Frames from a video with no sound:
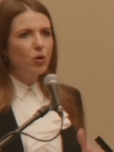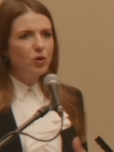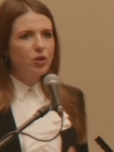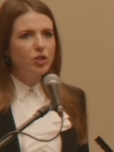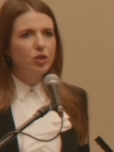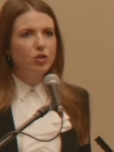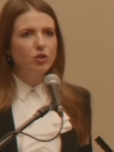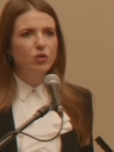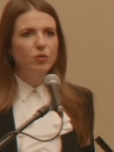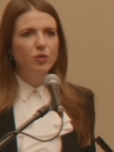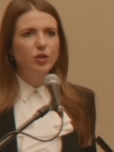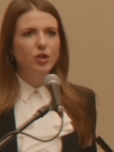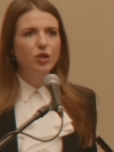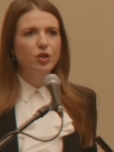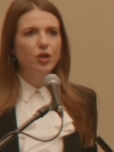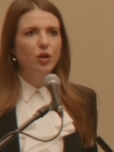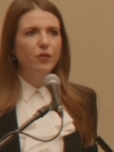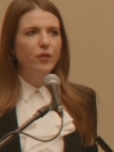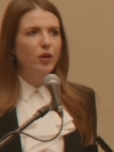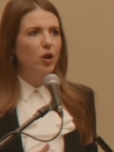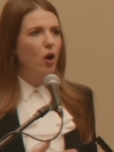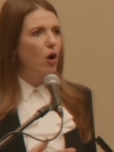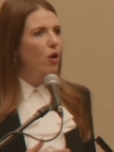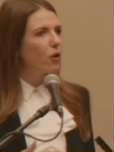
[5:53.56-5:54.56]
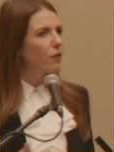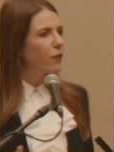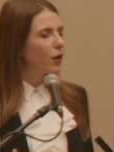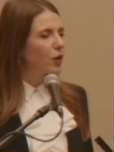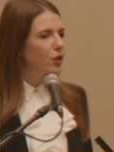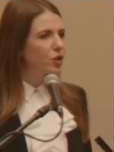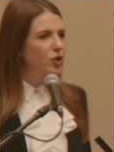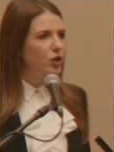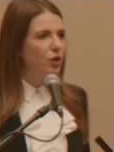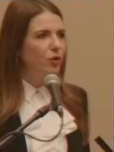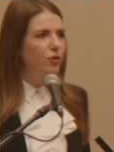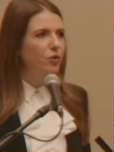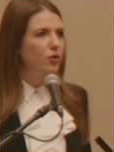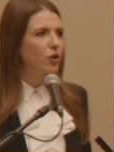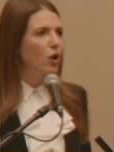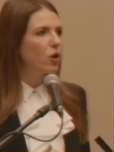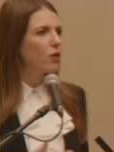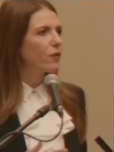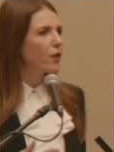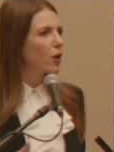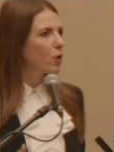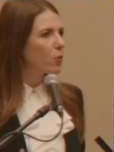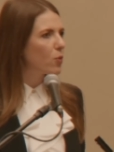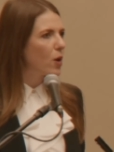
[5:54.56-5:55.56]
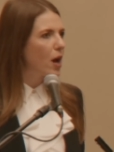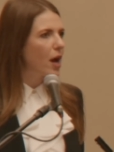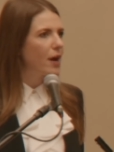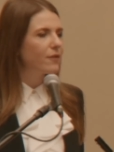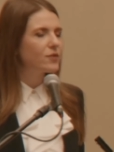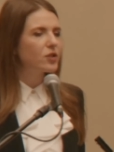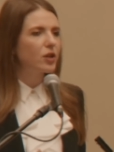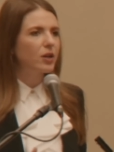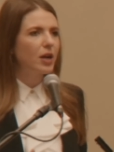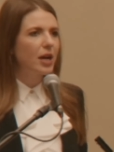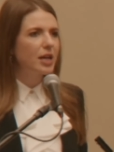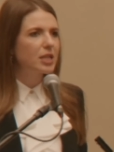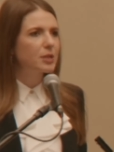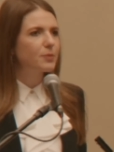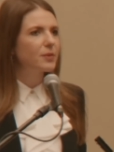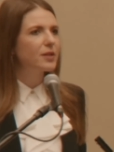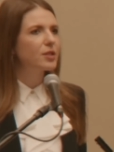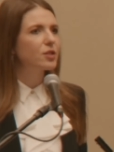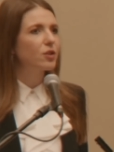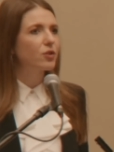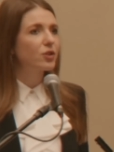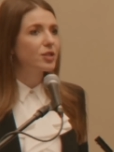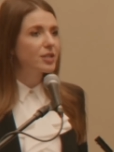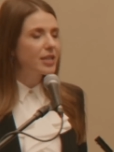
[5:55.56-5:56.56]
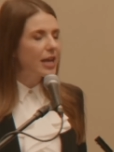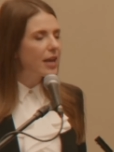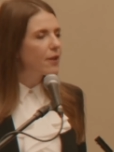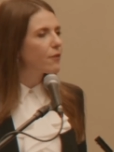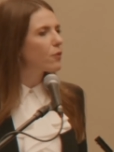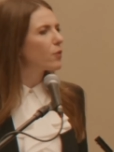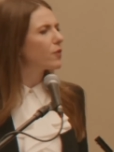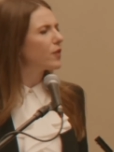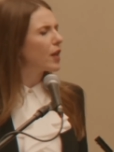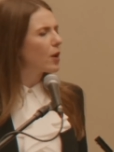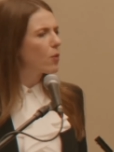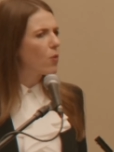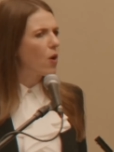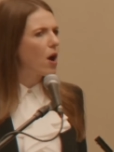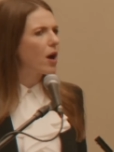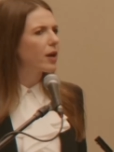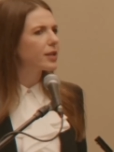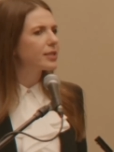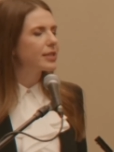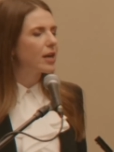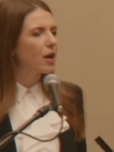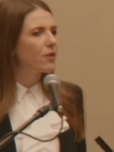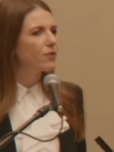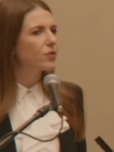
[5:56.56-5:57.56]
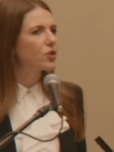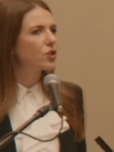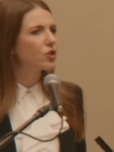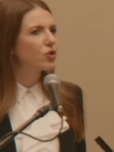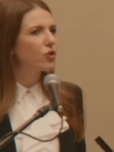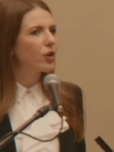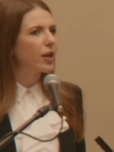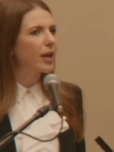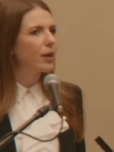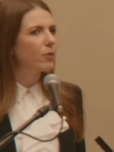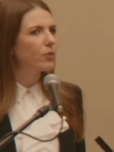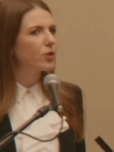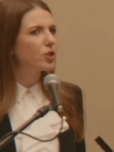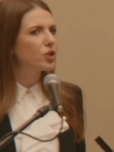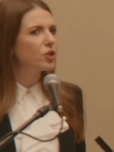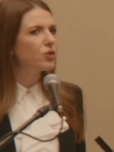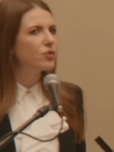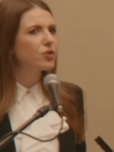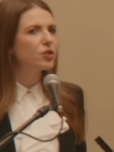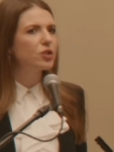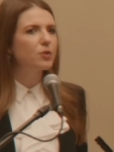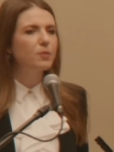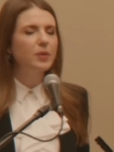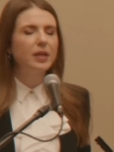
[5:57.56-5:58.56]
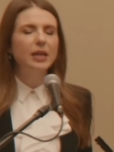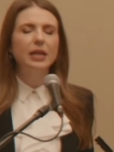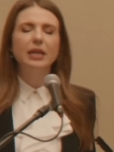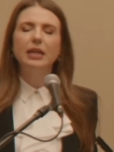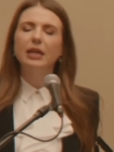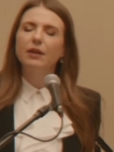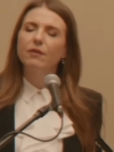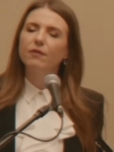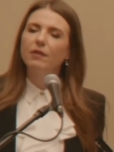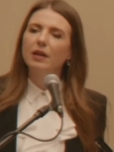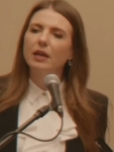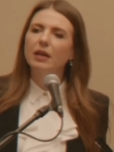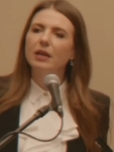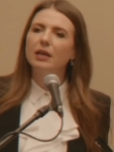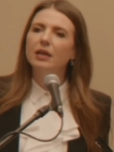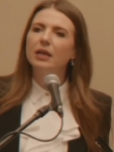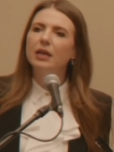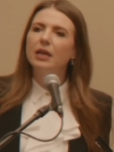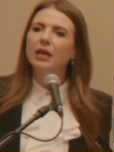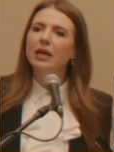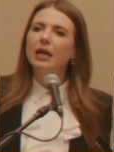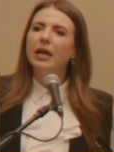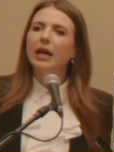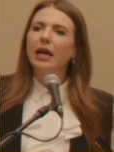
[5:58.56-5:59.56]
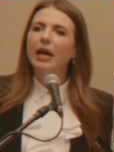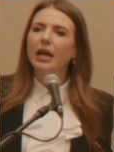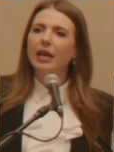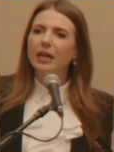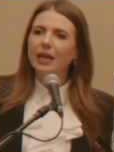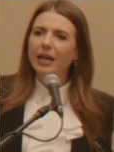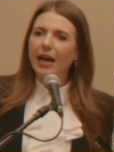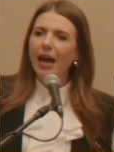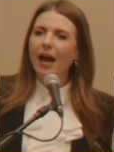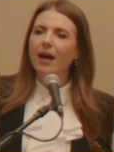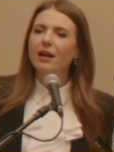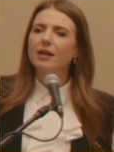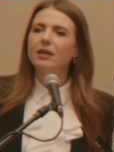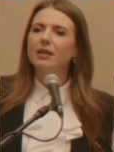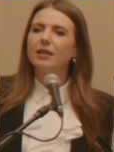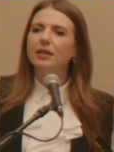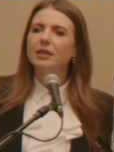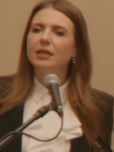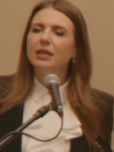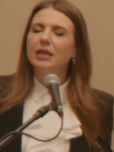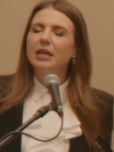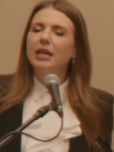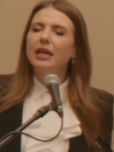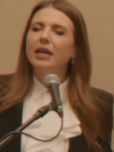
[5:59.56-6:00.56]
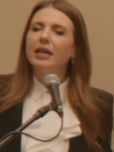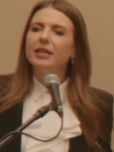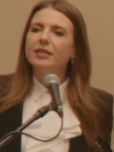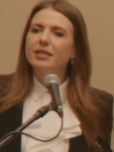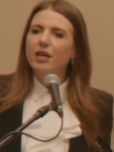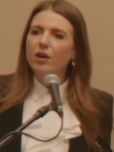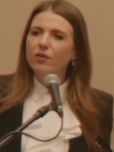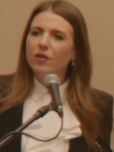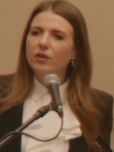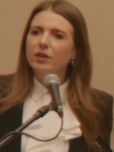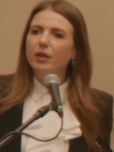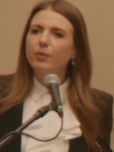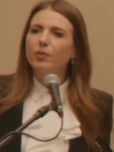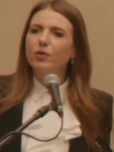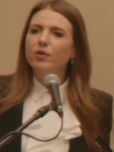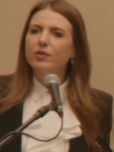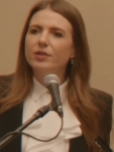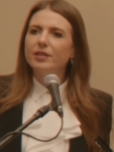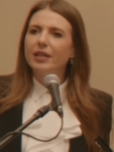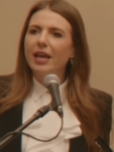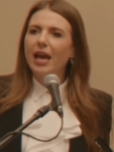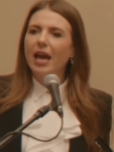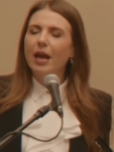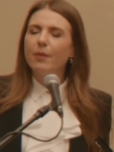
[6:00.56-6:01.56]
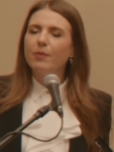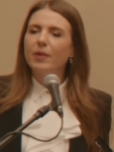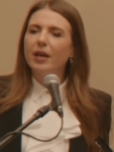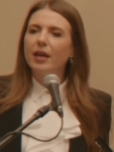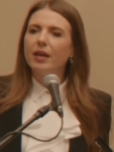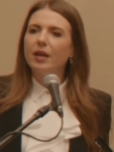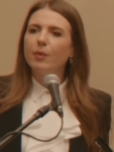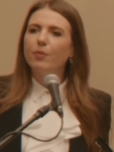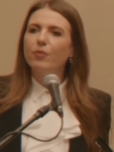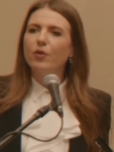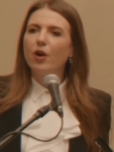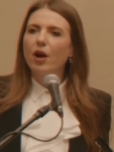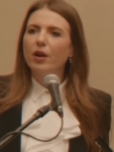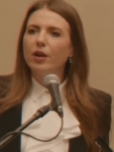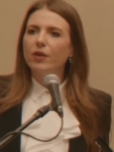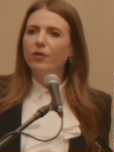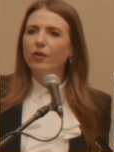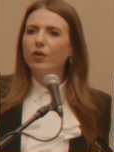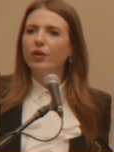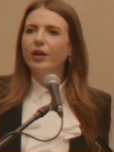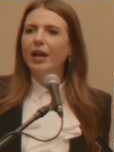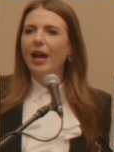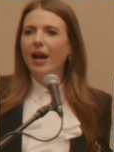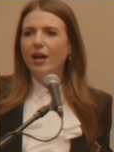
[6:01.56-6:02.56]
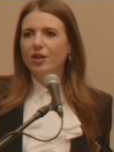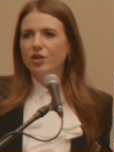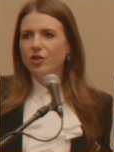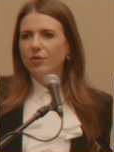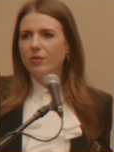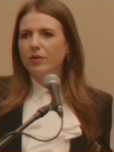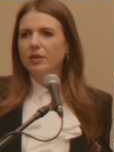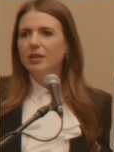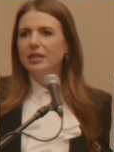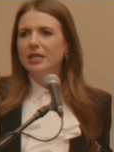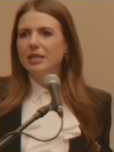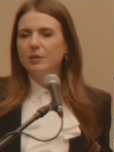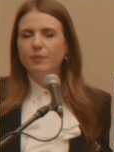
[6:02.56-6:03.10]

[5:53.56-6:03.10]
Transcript: but also to ensure that all of our children, all of our wives, our husbands are safe when they walk down the street, which used to be a given in Canada until the Liberals came in and brought in their catch and